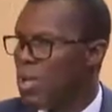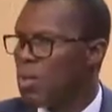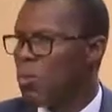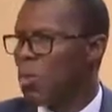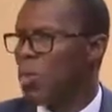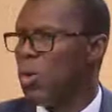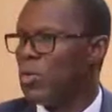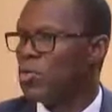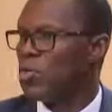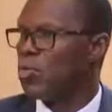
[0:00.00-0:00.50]
we
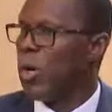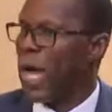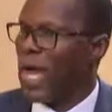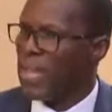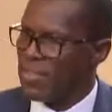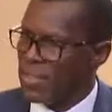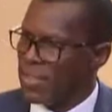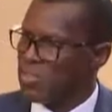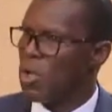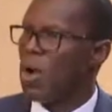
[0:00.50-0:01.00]
want to
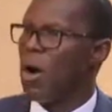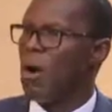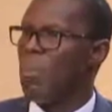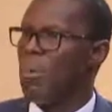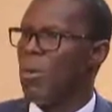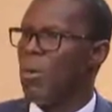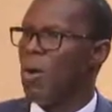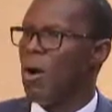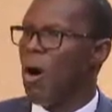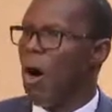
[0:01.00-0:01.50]
wind this
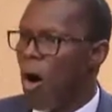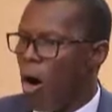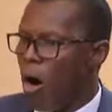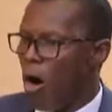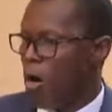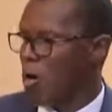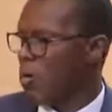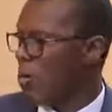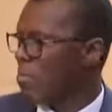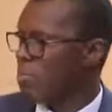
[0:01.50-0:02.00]
up,
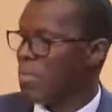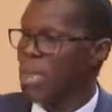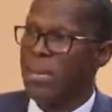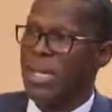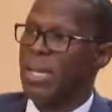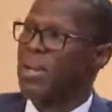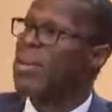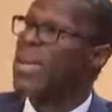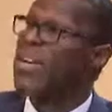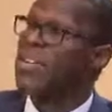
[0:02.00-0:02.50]
or maybe
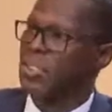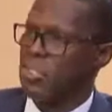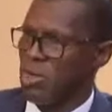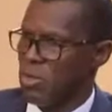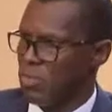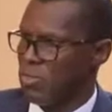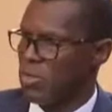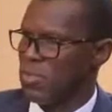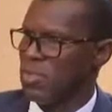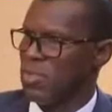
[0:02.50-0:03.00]

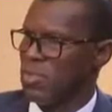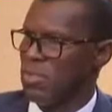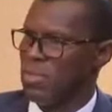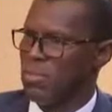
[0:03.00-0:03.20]
creditors